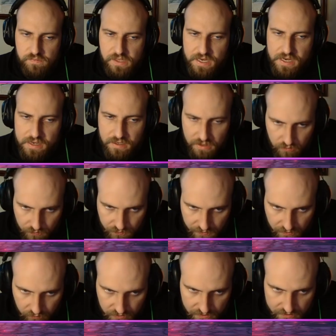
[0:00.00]
That I don't
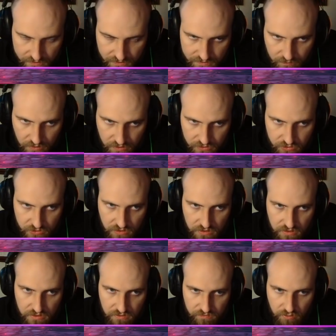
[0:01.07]
think really does much.
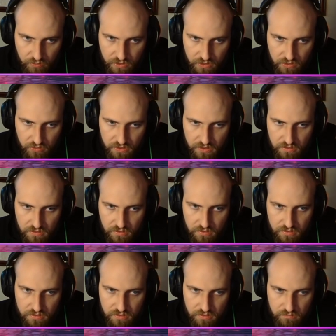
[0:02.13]
If they were to go
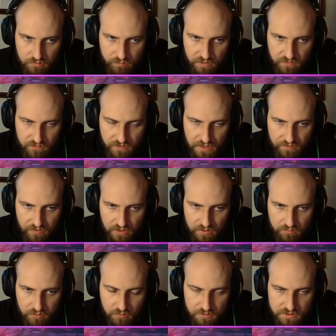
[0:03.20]
B5, I
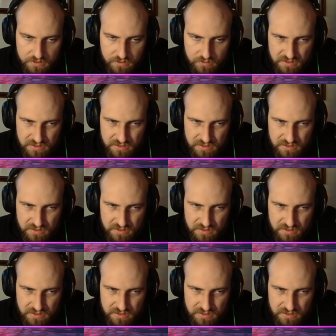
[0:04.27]
can probably just go